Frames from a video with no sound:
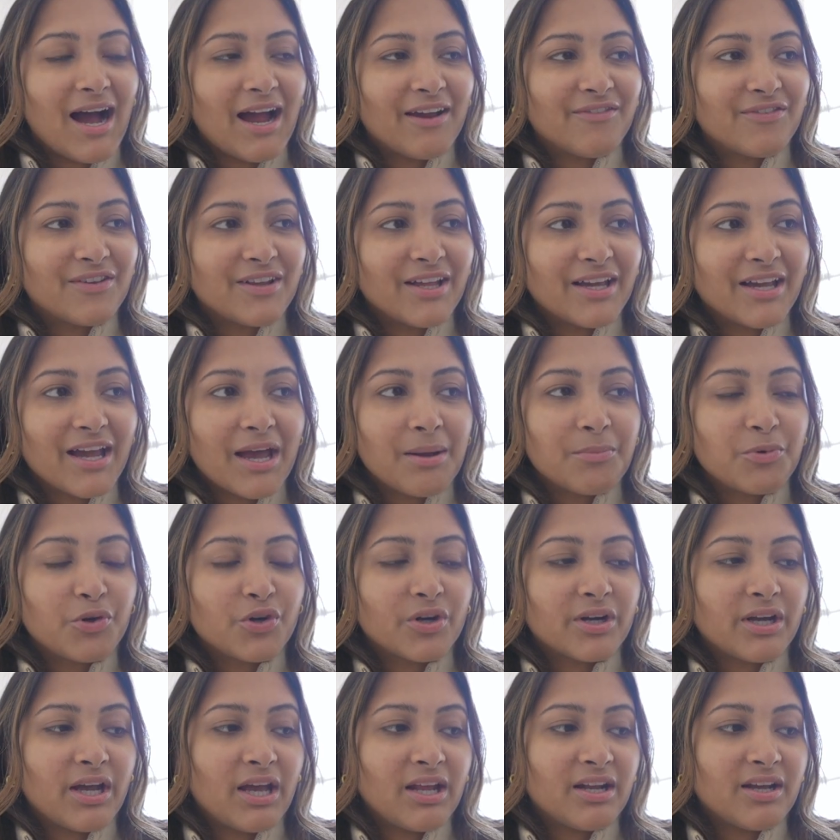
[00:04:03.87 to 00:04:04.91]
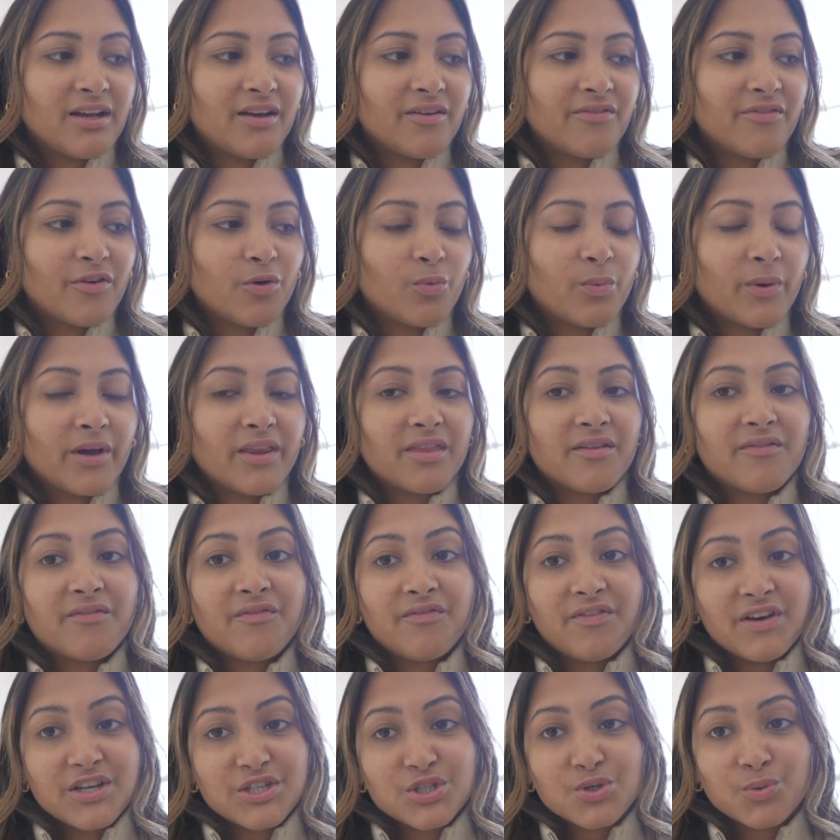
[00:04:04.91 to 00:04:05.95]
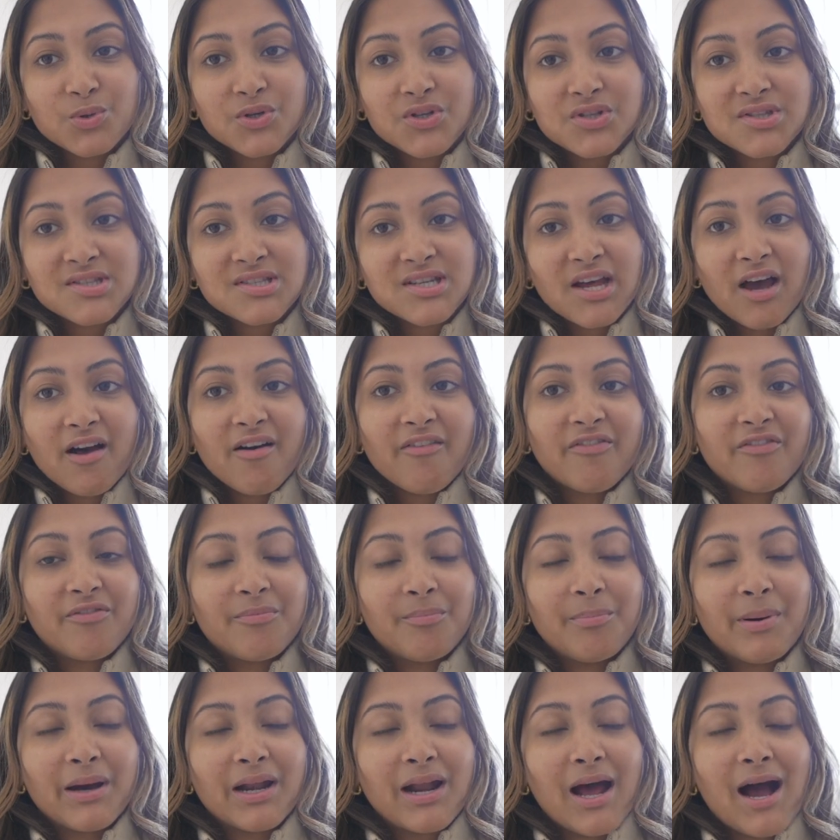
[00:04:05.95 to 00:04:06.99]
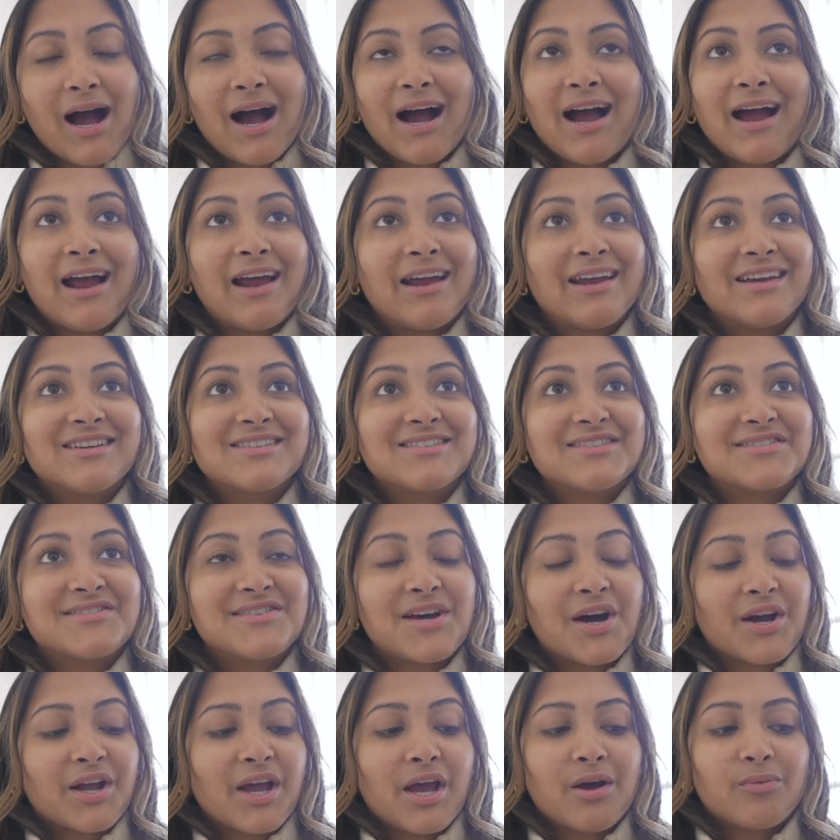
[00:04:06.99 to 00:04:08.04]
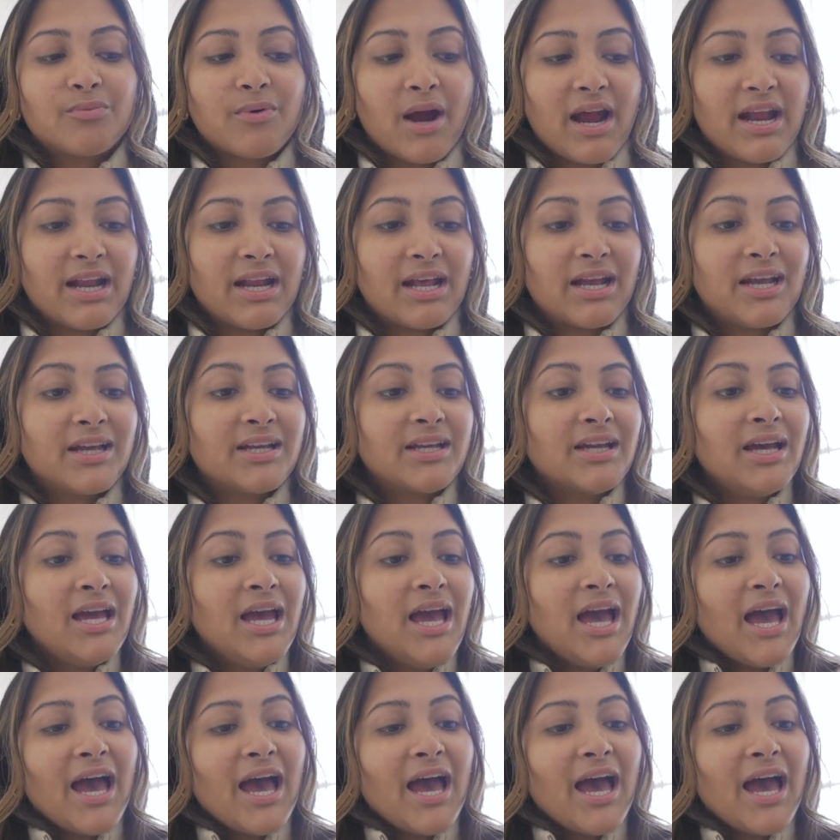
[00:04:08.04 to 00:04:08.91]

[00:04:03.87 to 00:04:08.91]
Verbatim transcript: I feel like I'm creative with visual stuff but I suck at writing